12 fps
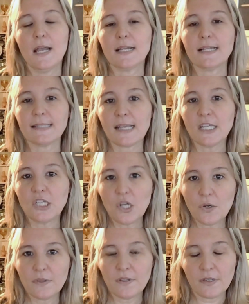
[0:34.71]
because I
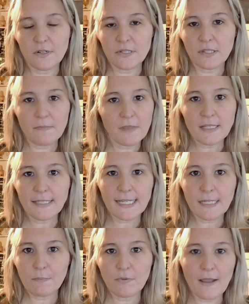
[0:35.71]
know that there are some things I
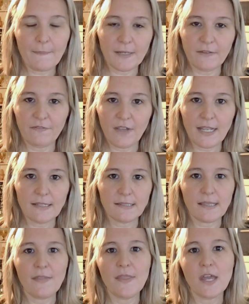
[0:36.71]
can prep in advance,
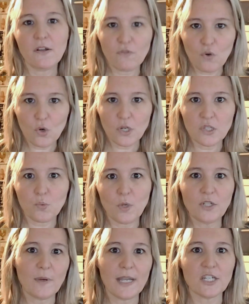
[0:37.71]
and then of course, when
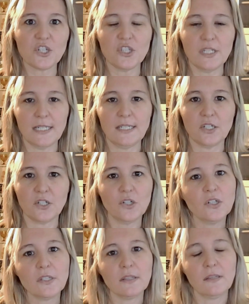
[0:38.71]
do I actually need to
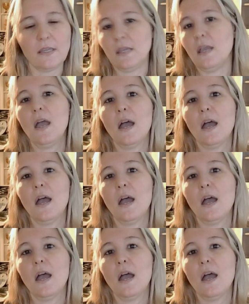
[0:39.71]
cook the